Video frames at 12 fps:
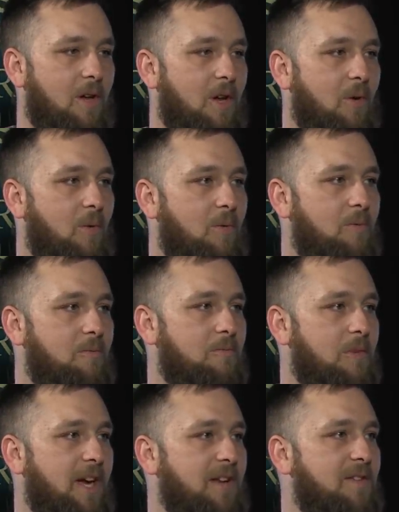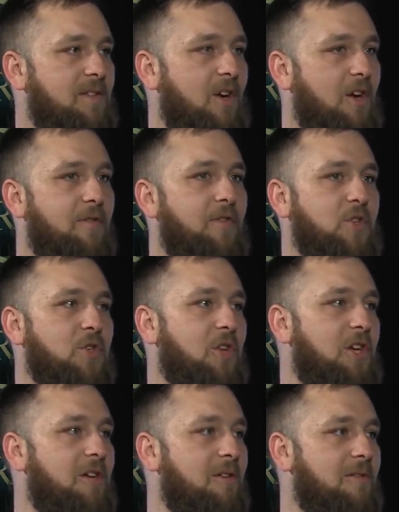you know, I guess
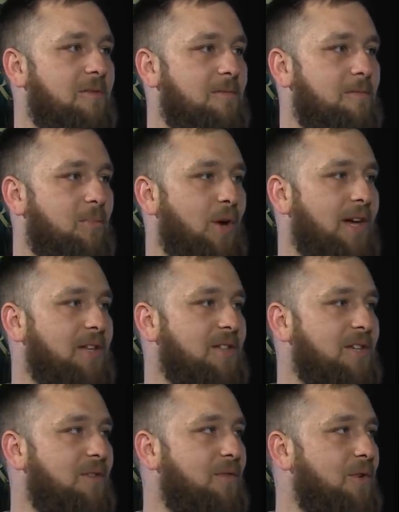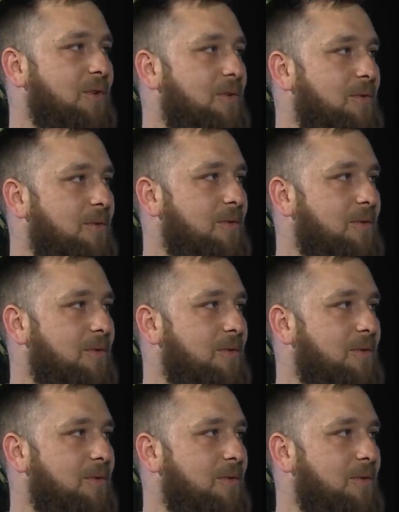unofficially practicing for